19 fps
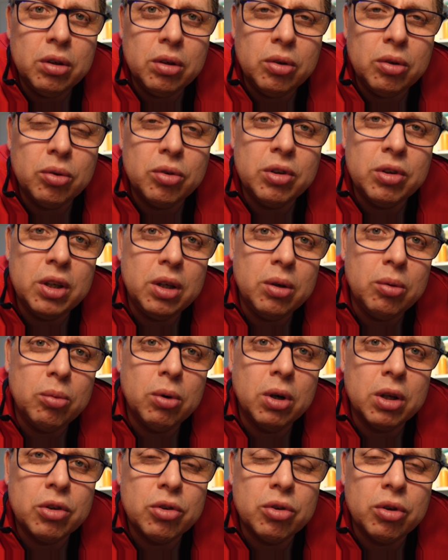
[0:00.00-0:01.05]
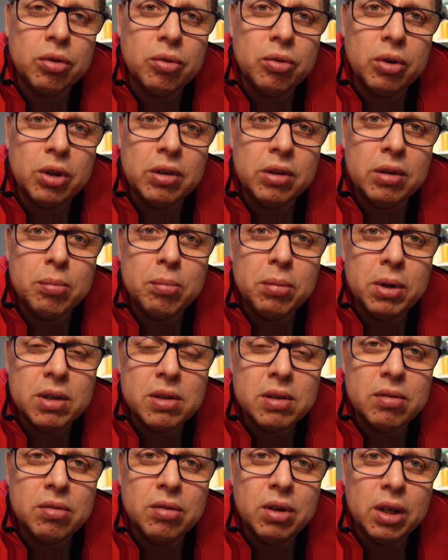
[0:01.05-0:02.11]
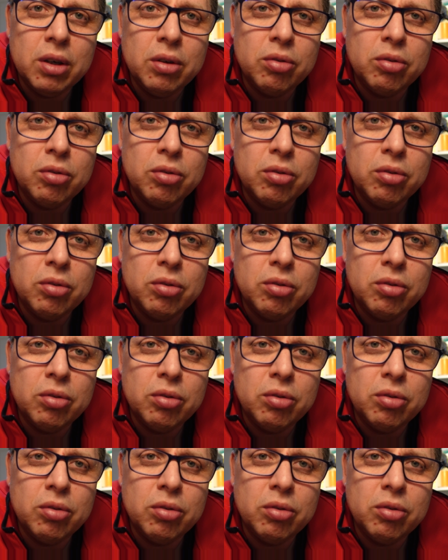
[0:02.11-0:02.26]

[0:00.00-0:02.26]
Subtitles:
to see what software is the best value